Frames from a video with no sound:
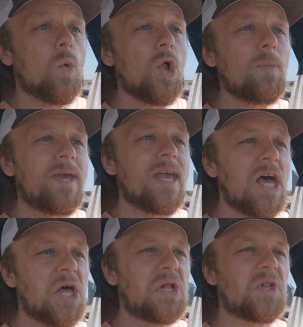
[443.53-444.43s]
we'll be
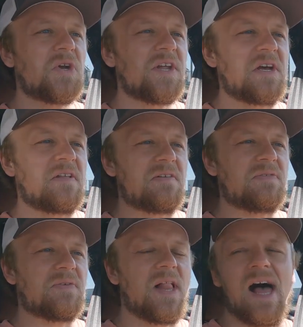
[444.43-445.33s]
learning on the
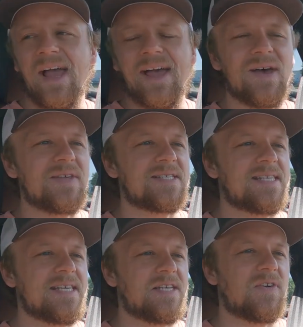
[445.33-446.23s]
fly how this
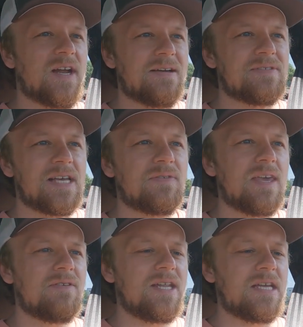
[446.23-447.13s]
thing drives. I've
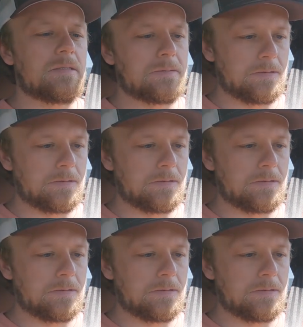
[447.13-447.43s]
given it